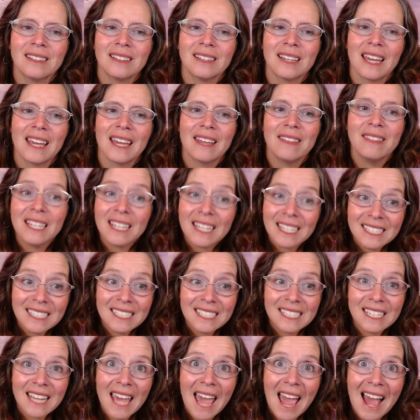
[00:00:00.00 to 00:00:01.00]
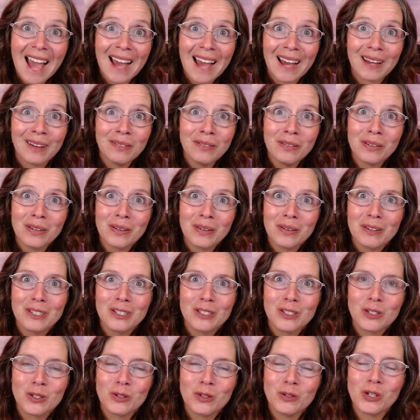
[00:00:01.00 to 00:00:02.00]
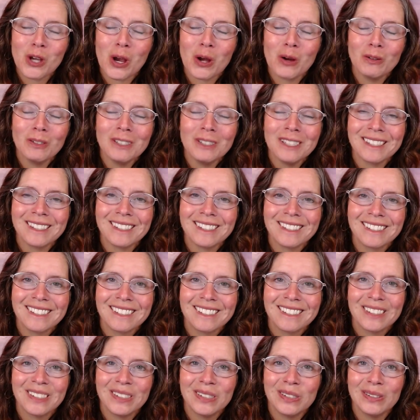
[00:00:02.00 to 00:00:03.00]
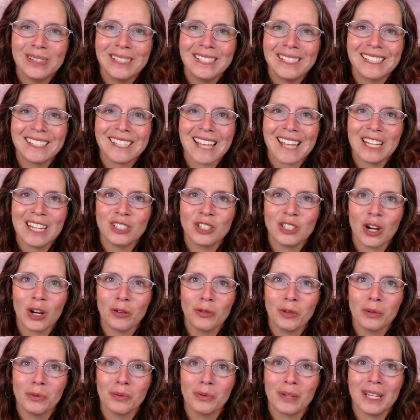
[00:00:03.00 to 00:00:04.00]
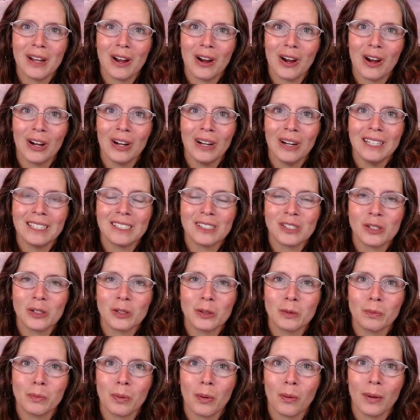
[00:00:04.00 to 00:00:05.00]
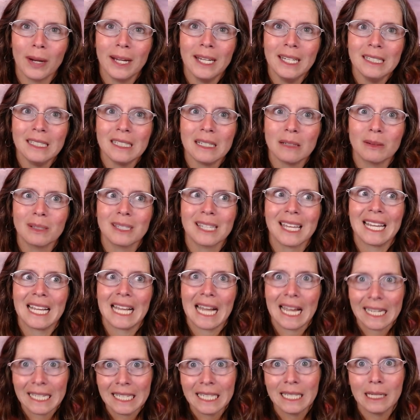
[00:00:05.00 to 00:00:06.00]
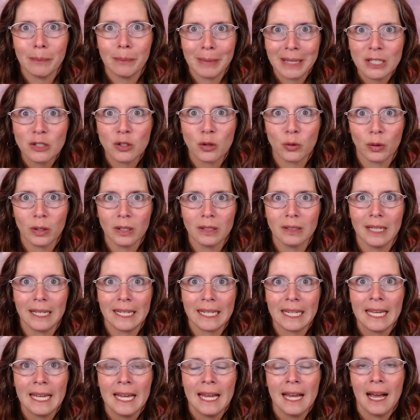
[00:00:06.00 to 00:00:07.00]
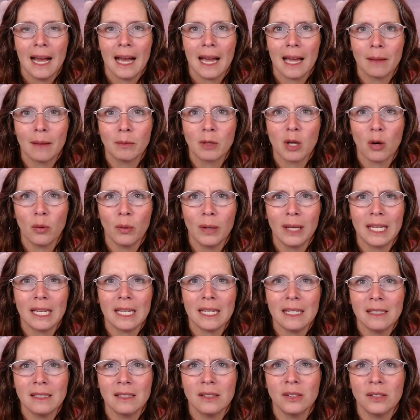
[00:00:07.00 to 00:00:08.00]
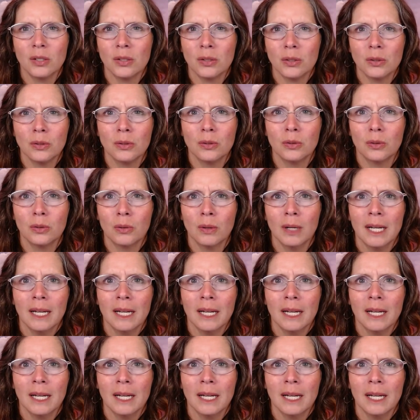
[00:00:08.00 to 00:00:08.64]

And then I did have Sue Jones, who is HR for VR. At a certain point, I was like, I need a mentor. Like, I'm going into